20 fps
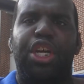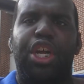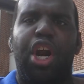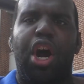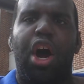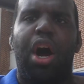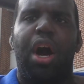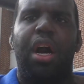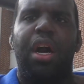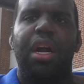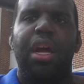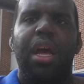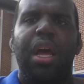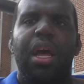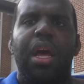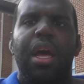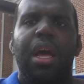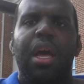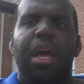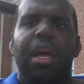that are
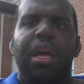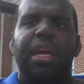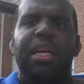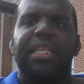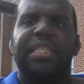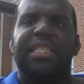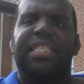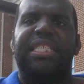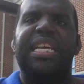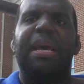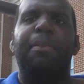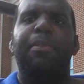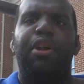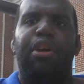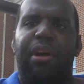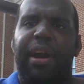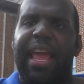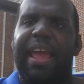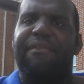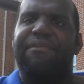
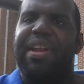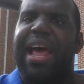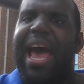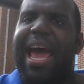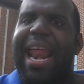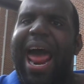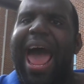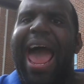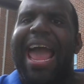similar, if not